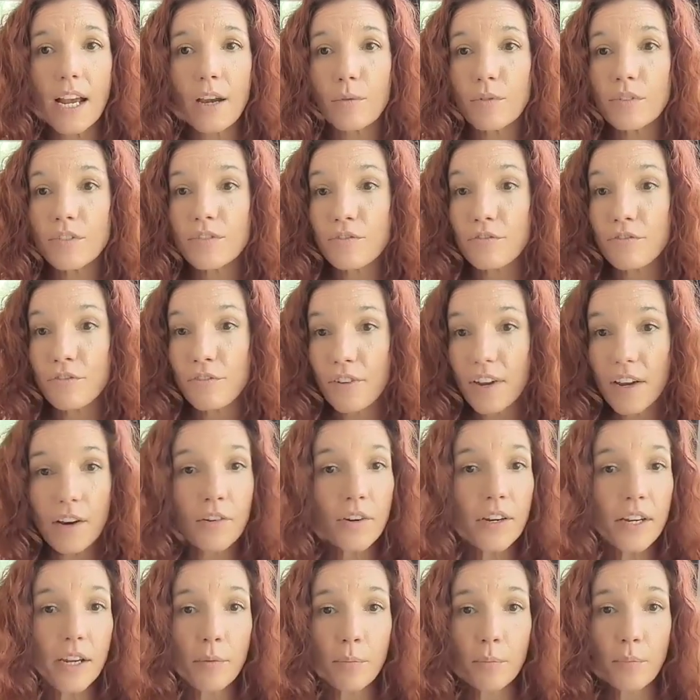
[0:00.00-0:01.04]
I was
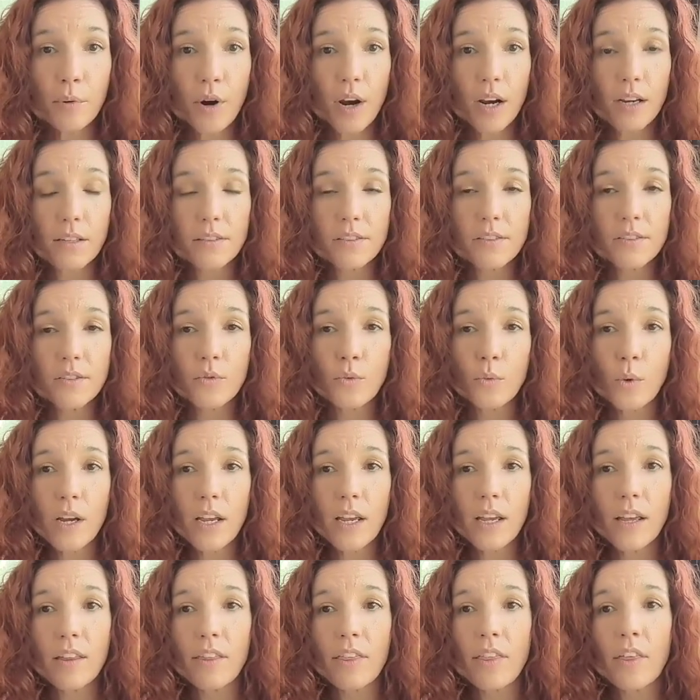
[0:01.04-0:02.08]
very impressed
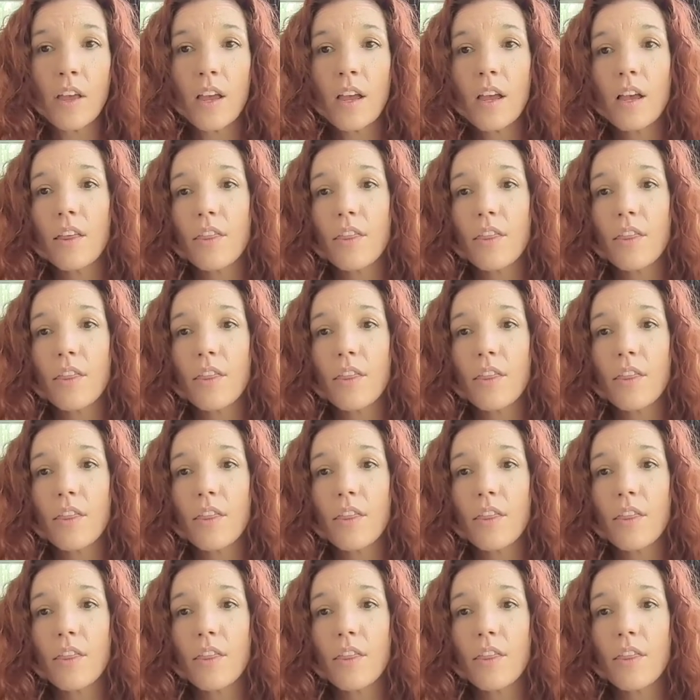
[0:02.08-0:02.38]
with